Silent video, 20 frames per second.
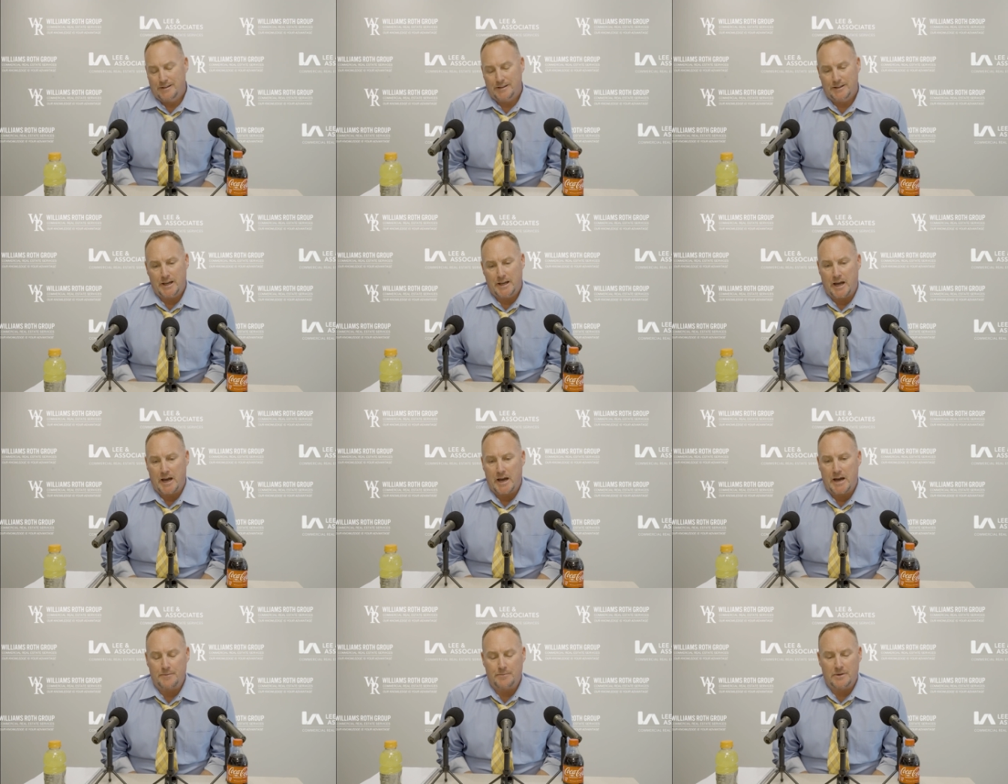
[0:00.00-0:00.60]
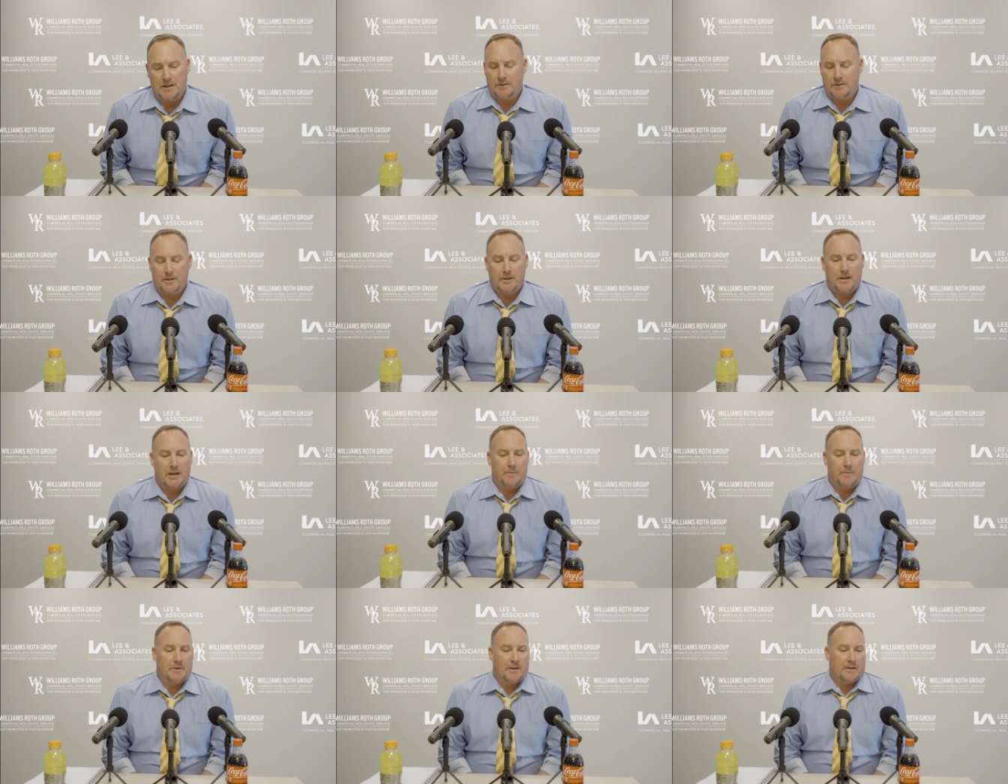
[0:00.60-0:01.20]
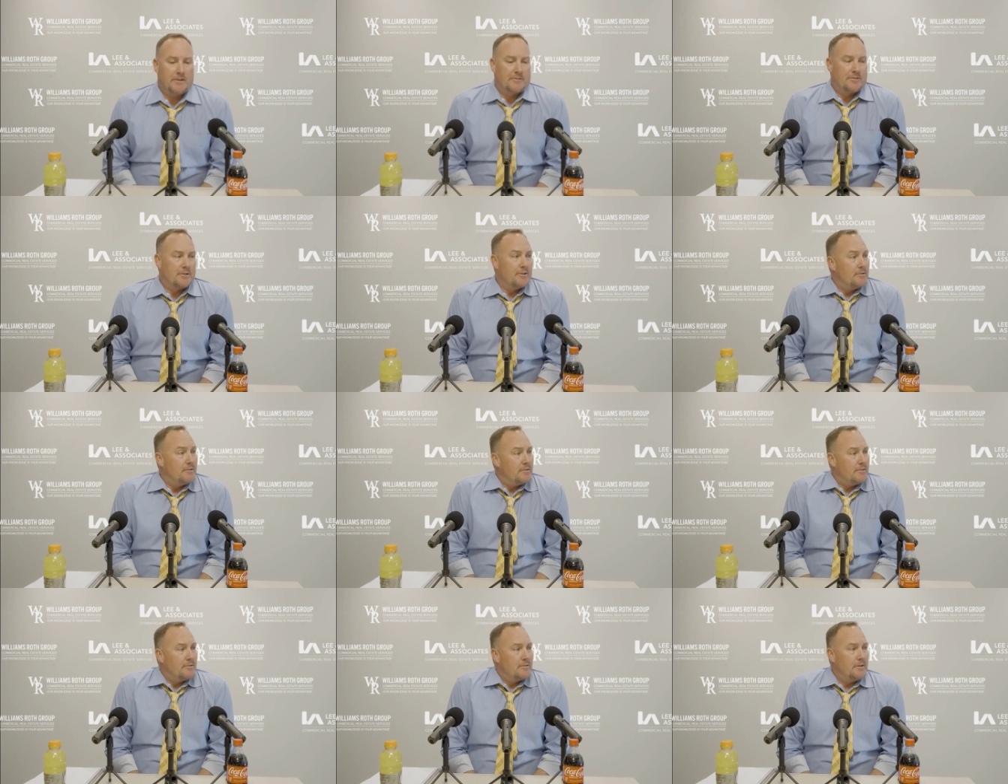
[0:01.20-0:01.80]
Yeah, but you can't make
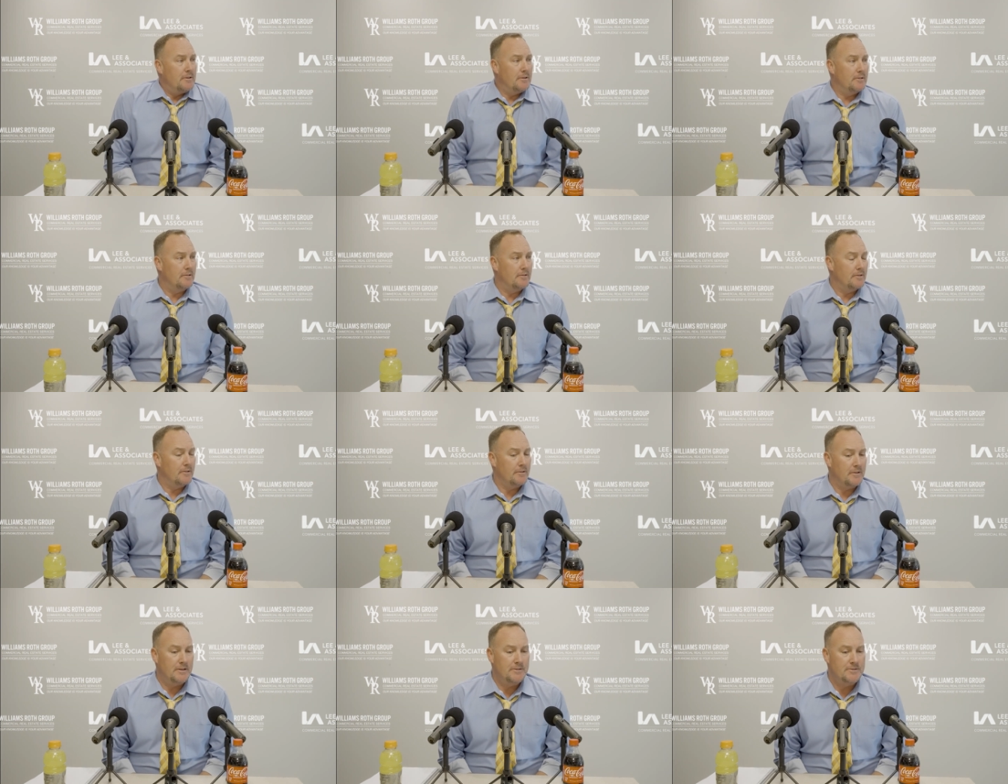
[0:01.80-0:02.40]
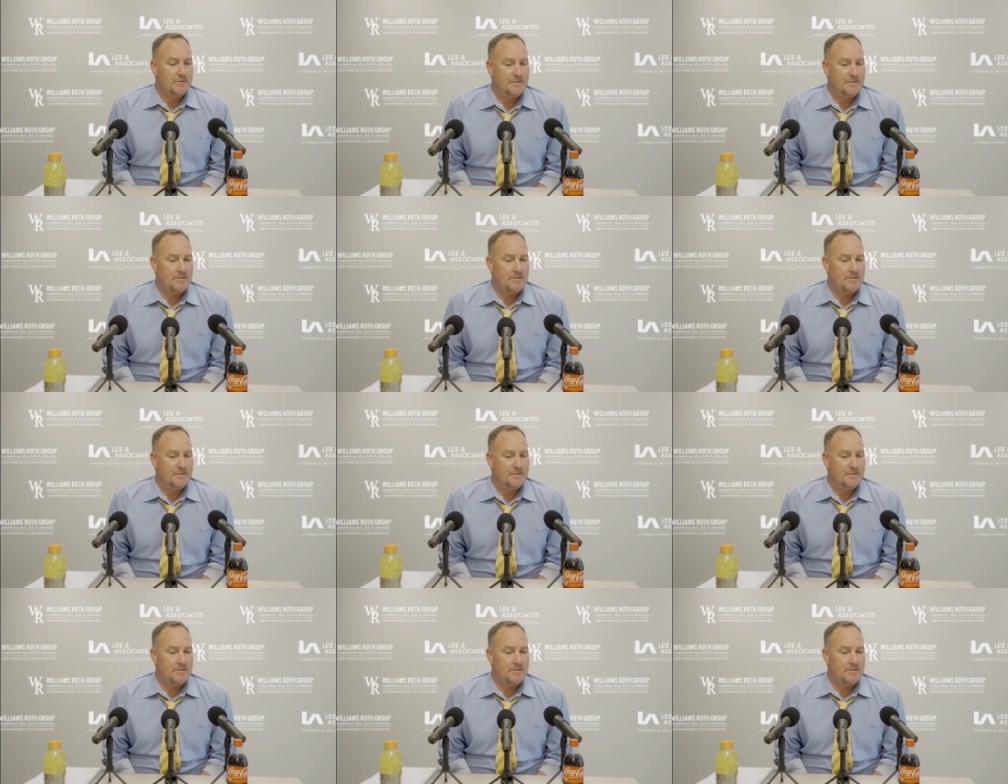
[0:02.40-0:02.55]
excuses. The injuries